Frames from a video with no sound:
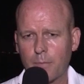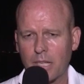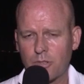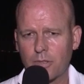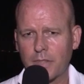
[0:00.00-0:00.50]

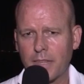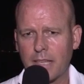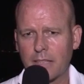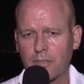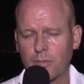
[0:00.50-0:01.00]
make sure that
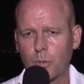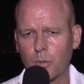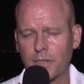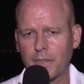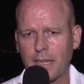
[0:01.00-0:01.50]
they get the
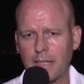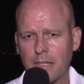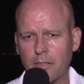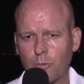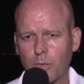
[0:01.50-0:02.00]
support that they
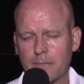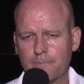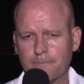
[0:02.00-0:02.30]
need as well.